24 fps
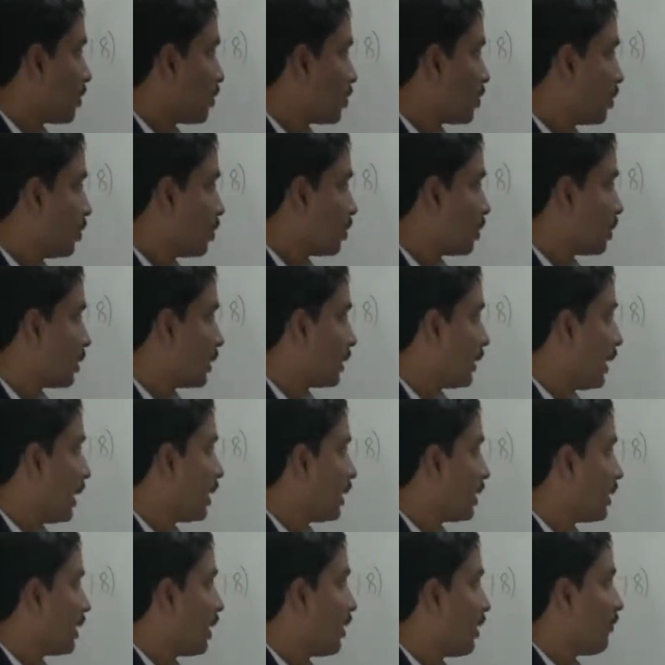So
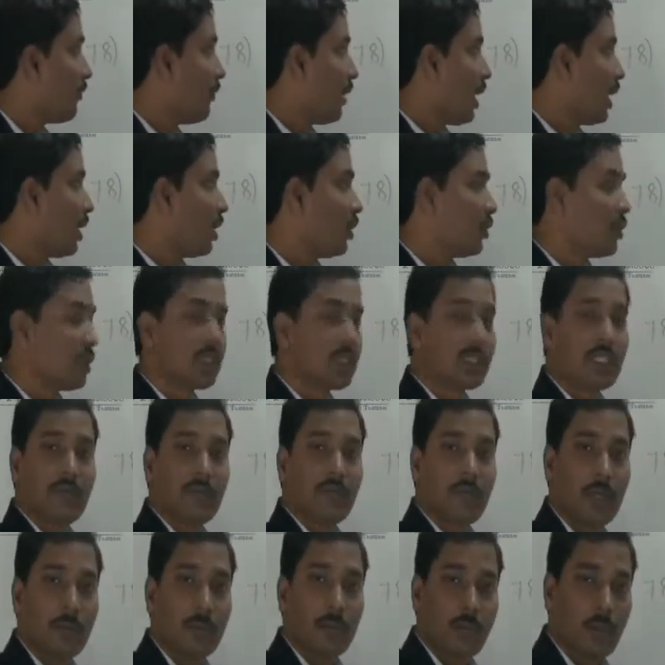del Tf value is
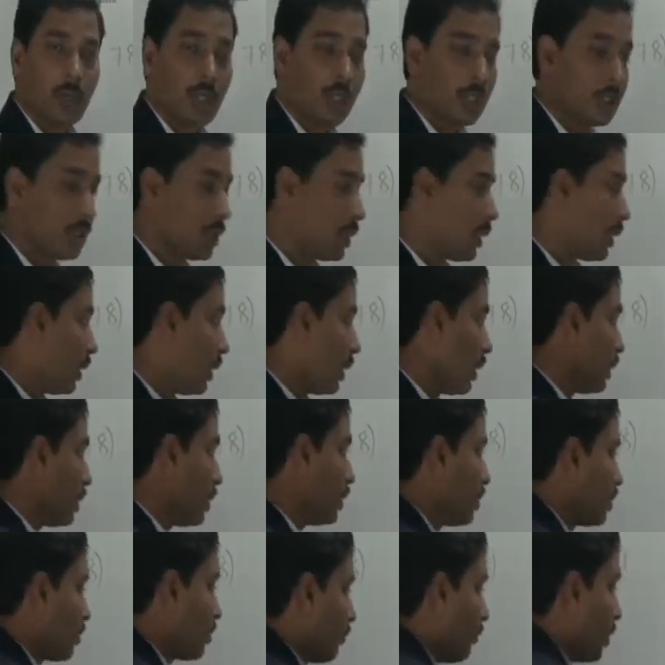given
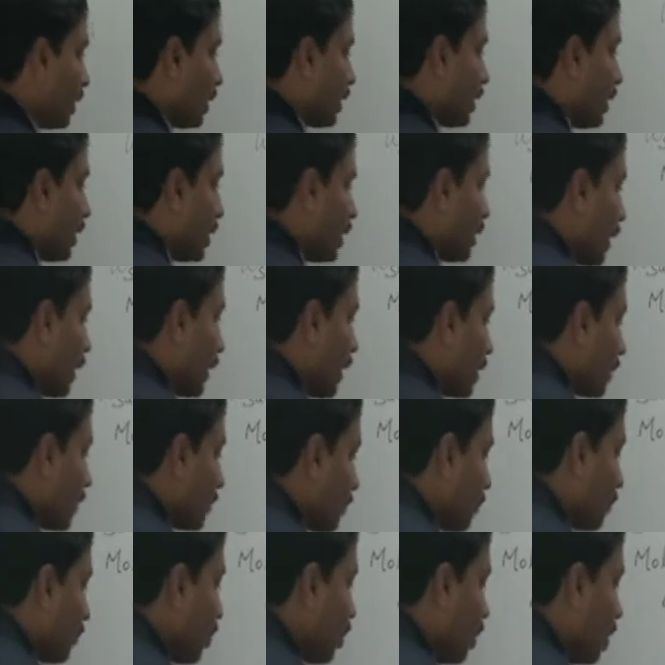0.38, so we can
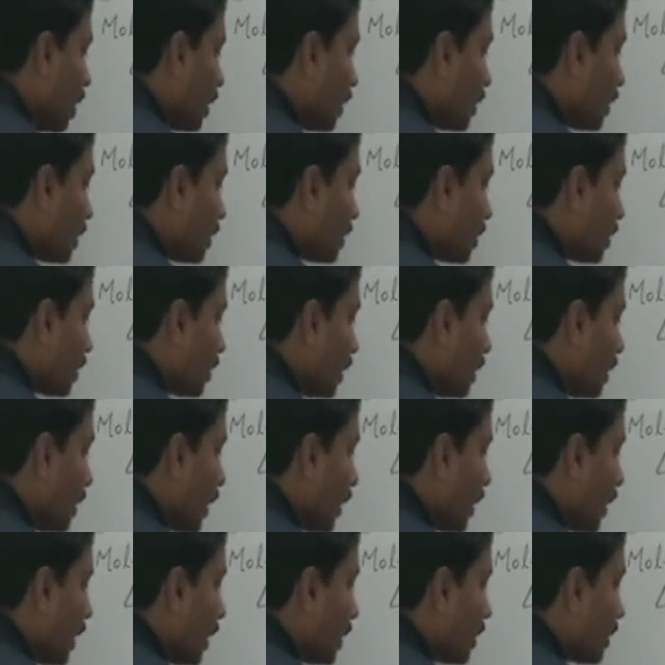write
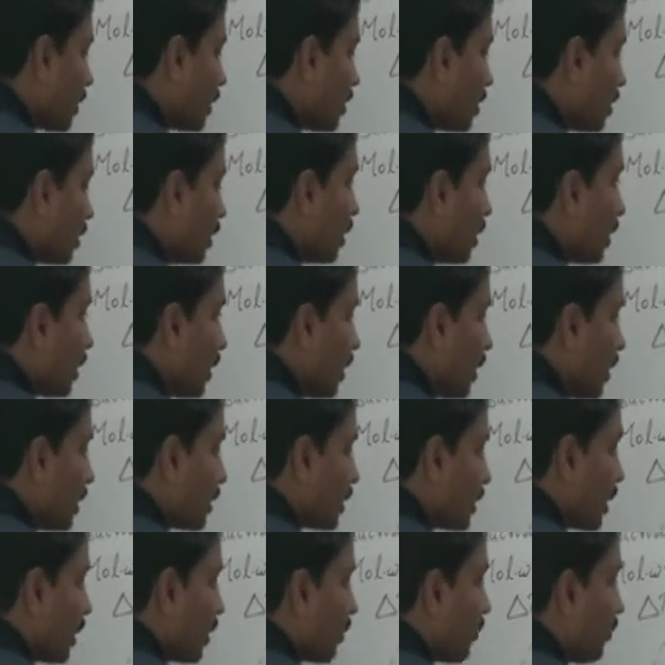0.38
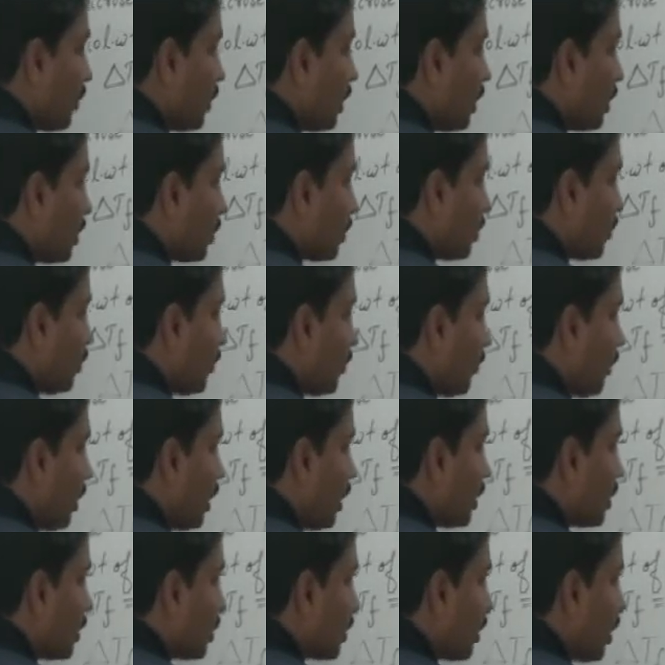is equal to
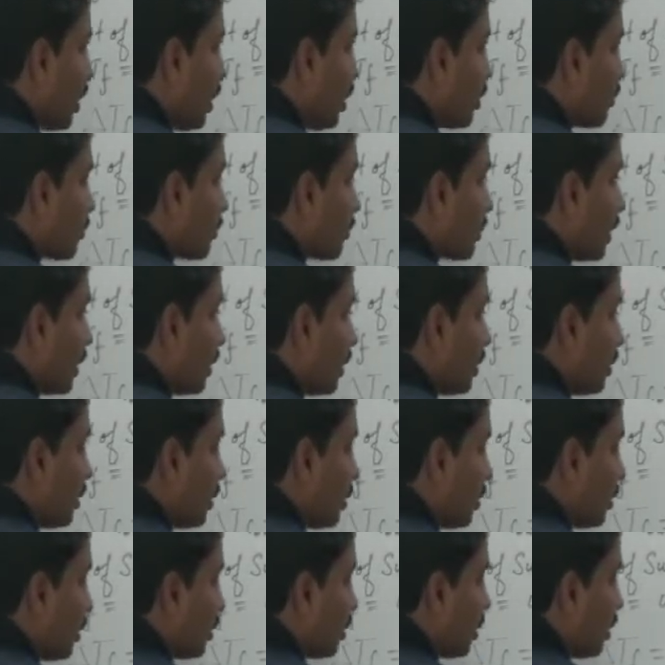1000.